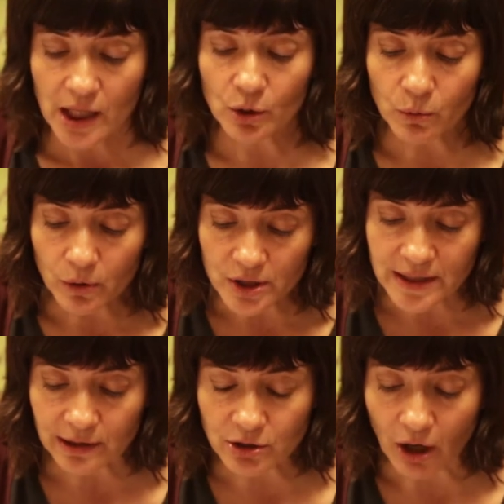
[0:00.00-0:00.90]
The
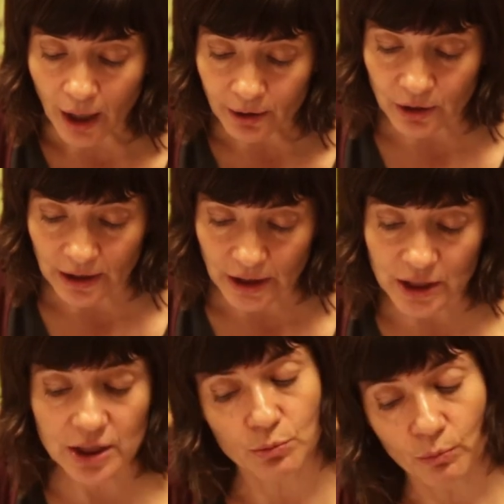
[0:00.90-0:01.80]
word's
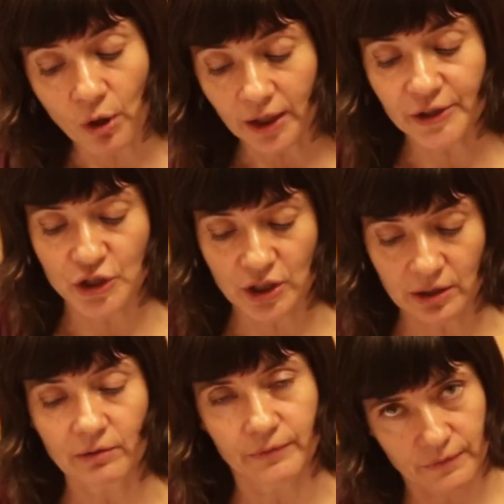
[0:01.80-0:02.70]

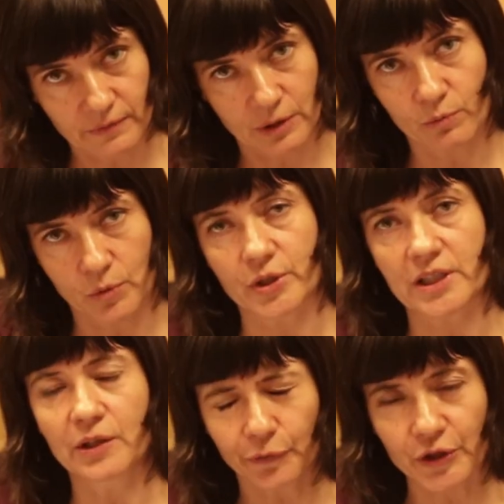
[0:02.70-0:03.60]
etymology of the word
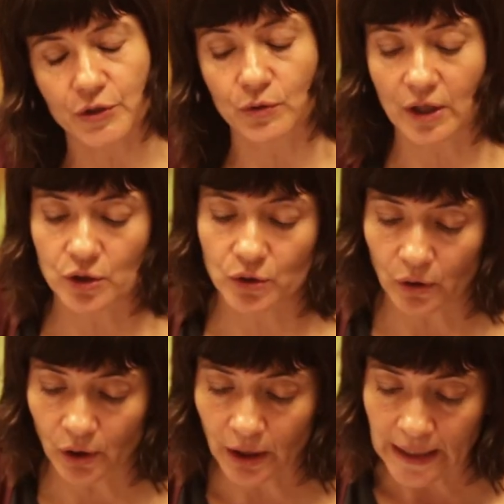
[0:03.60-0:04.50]

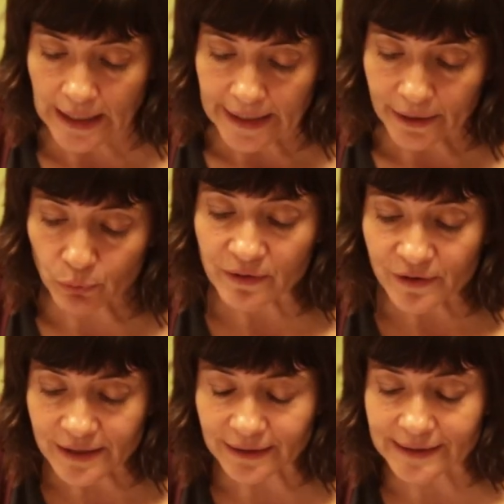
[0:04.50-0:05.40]
infrastructure
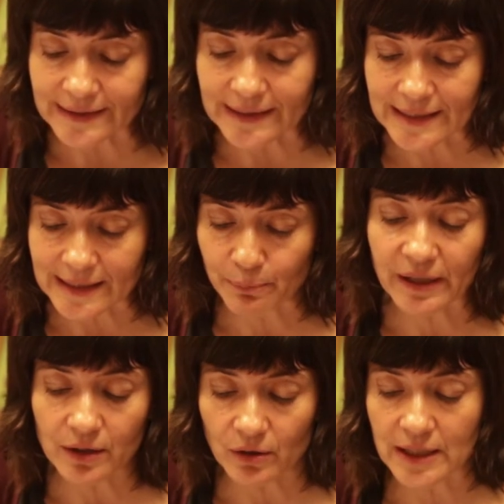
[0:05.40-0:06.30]
reveals its
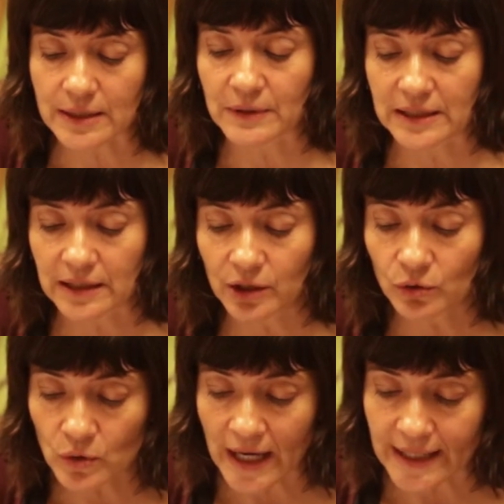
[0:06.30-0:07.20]
appearance within
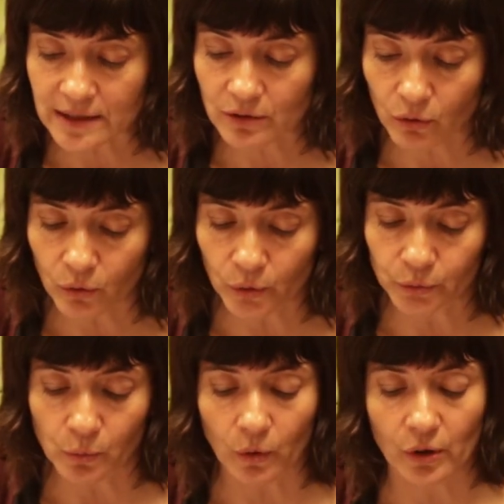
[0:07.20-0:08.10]
U.S.
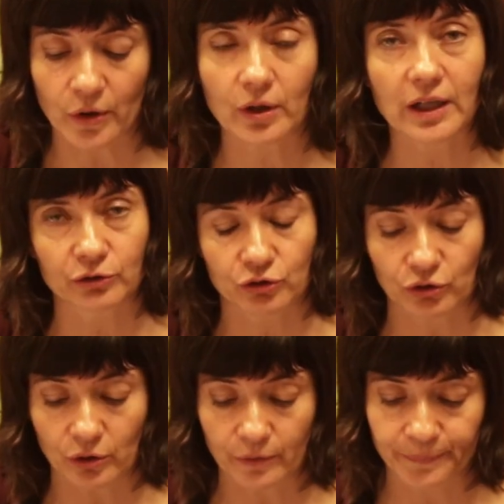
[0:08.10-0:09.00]
Cold War
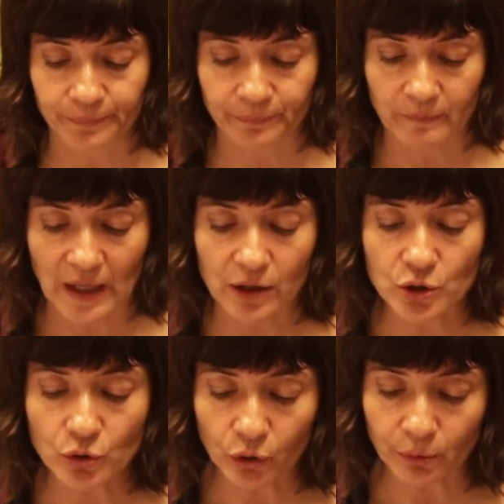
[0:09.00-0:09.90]
culture. The
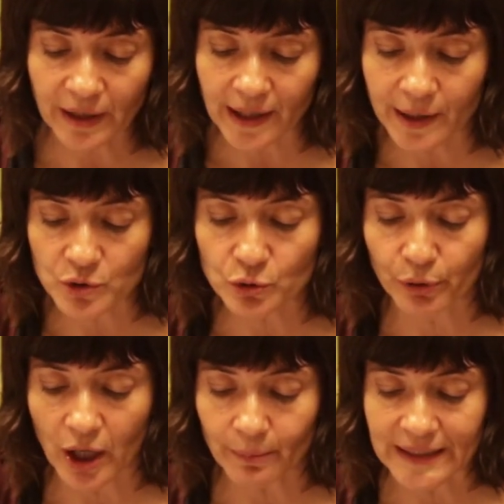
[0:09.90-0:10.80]
term came to
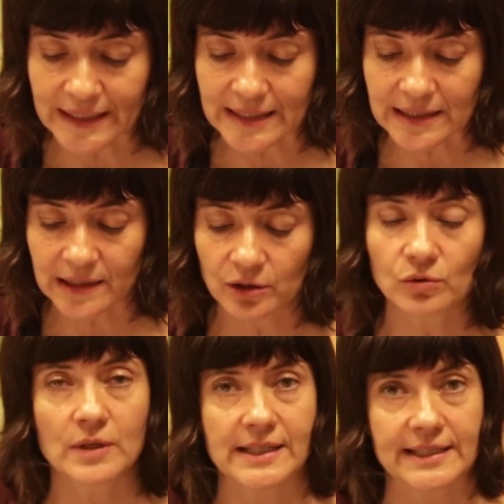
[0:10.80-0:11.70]
prominence in
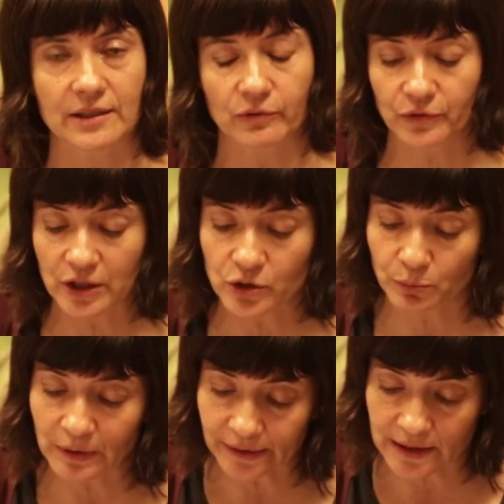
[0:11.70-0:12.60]
U.S. and
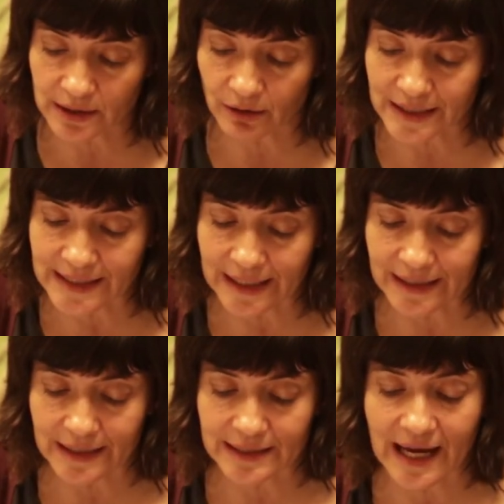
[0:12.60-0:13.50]
French military
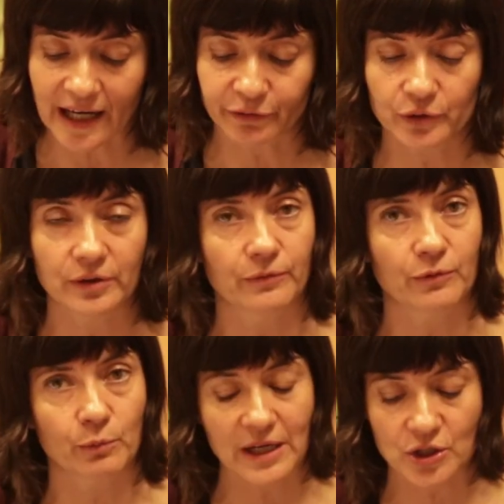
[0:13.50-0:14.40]
settings after the
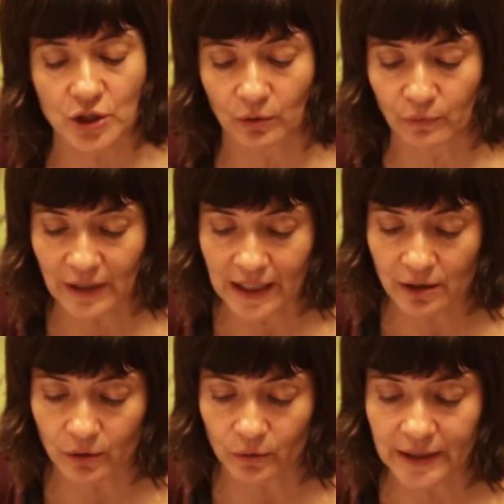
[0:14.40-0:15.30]
formation of
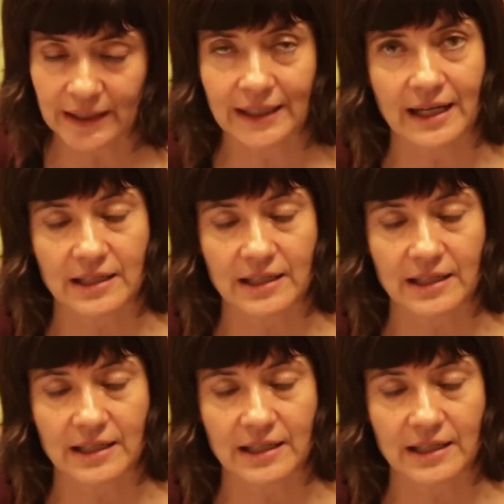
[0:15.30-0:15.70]
NATO in the